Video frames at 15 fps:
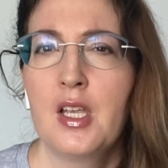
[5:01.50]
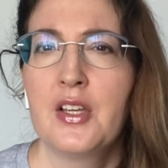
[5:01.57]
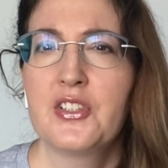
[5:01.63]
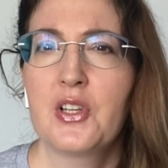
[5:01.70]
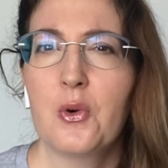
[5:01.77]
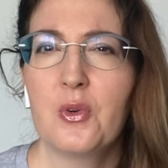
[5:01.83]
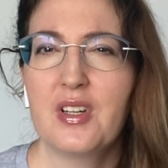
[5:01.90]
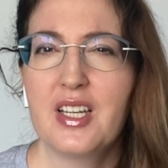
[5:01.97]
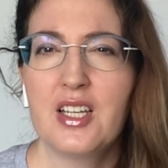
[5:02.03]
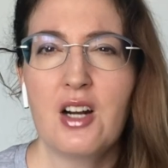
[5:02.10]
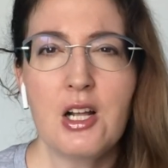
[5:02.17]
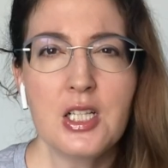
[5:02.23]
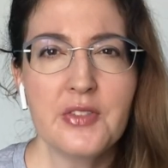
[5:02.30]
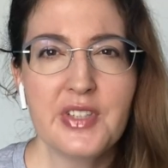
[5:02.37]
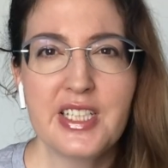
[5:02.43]
So in
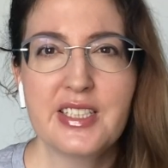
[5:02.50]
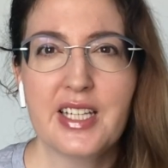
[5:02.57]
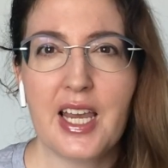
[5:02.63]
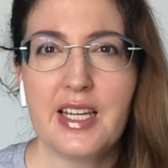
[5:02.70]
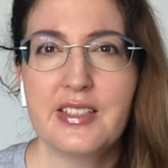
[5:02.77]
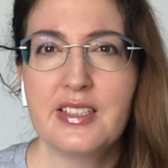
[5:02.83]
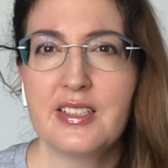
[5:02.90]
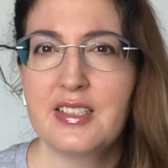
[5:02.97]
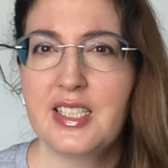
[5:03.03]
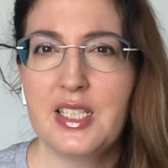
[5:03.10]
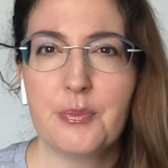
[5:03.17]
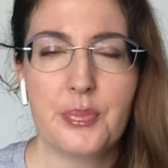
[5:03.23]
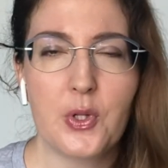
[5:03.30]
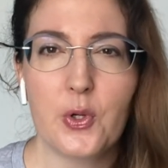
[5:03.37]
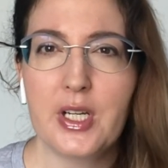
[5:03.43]
all of these cases, the
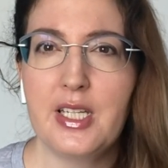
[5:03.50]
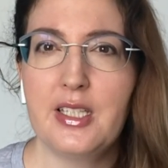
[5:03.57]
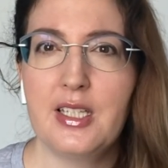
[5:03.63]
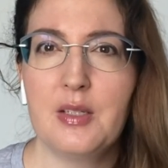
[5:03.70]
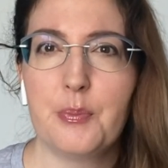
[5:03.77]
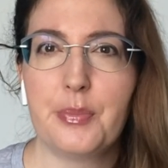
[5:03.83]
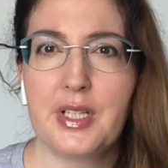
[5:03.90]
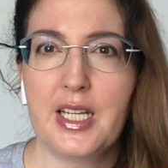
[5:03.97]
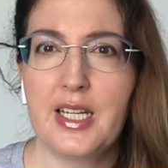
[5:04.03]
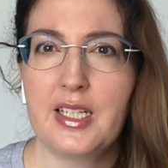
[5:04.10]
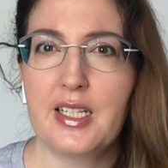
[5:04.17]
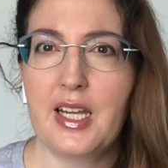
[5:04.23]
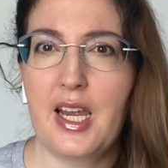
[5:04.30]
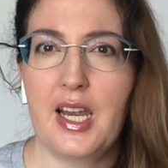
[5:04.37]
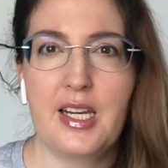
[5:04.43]
employee didn't
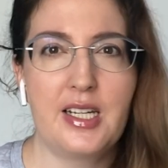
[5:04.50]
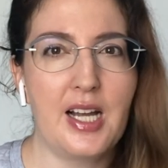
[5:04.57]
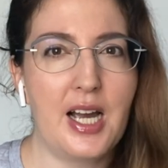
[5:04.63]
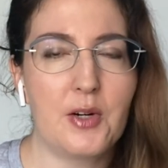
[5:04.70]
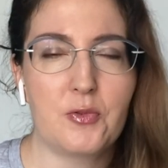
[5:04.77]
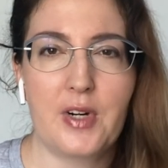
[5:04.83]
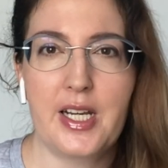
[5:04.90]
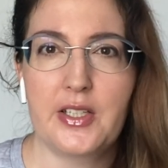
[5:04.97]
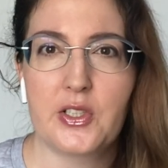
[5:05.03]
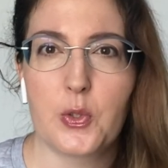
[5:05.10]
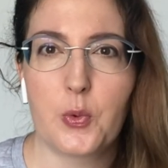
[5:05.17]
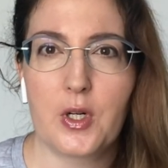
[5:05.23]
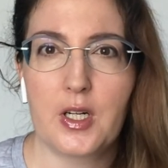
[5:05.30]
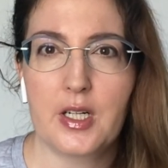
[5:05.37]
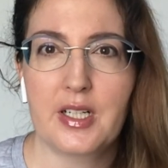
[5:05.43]
blink and got right to
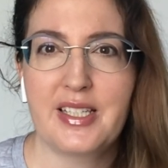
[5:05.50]
work.